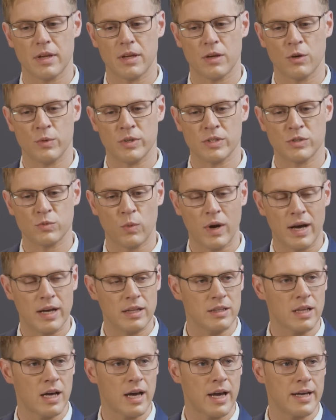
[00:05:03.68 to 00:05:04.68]

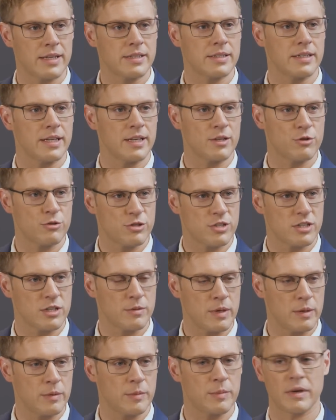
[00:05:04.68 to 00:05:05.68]
well-liked and interesting to
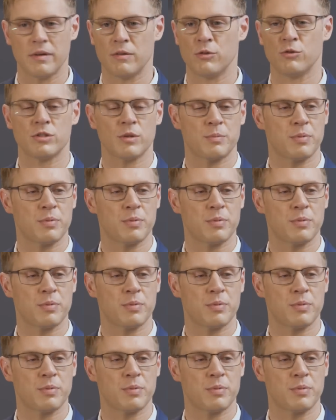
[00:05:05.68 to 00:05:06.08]
people, who's a